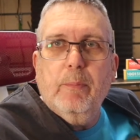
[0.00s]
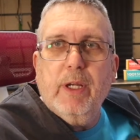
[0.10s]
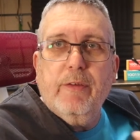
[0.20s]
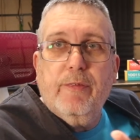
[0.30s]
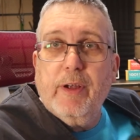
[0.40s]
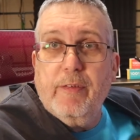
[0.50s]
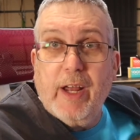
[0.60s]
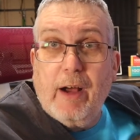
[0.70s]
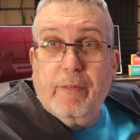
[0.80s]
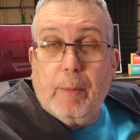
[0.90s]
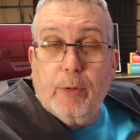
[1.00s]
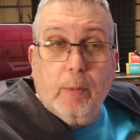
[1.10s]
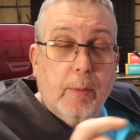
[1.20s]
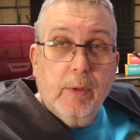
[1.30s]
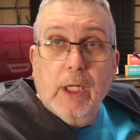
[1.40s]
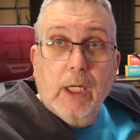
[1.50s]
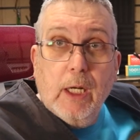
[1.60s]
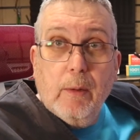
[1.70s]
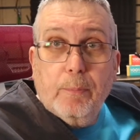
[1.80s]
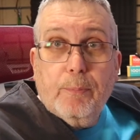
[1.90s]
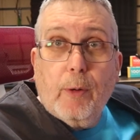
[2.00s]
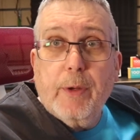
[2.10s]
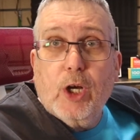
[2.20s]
If you have that problem, put me